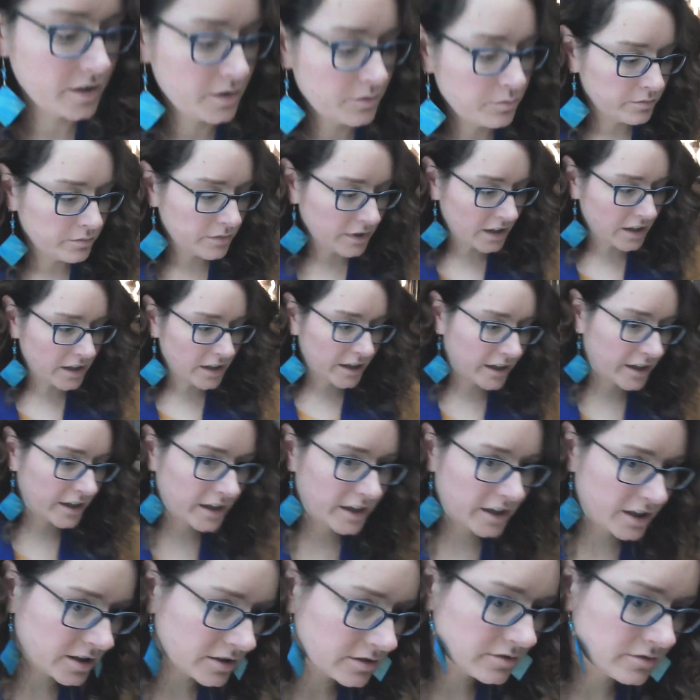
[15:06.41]

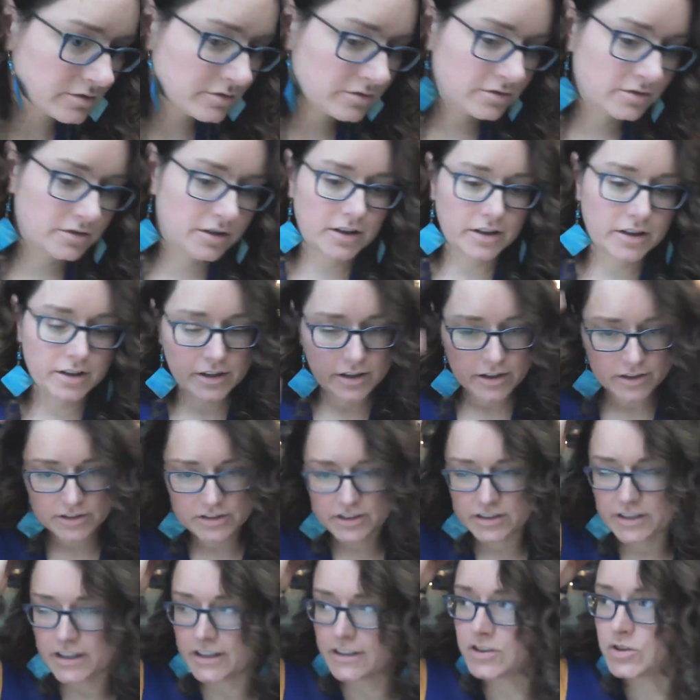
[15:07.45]
Millie! And she
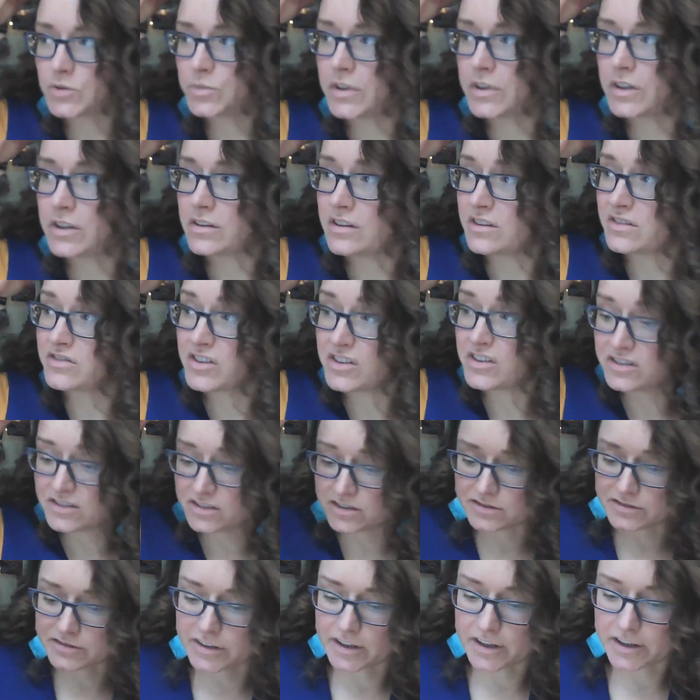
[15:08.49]
likes to be in the front
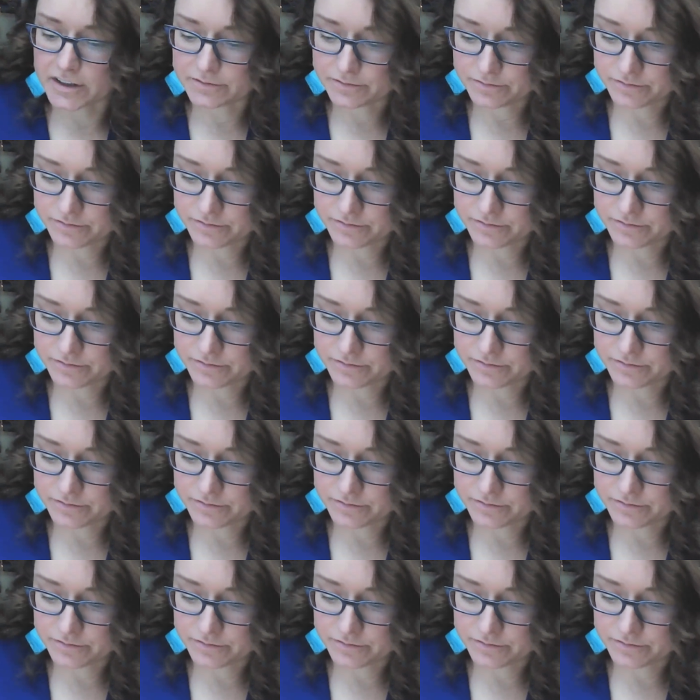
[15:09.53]
of the